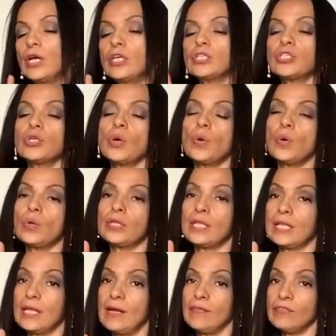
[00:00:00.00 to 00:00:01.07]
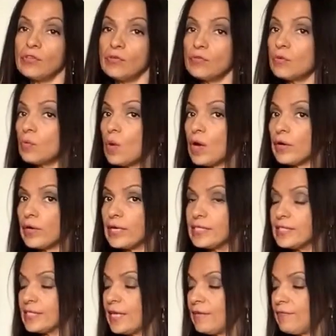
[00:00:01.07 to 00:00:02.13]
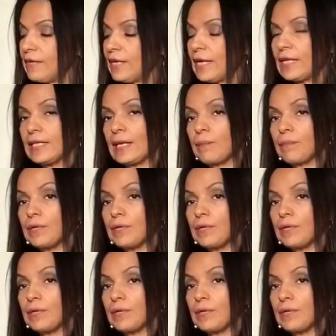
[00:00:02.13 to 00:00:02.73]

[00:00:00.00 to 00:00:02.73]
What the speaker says: So the leftover water, I save it and I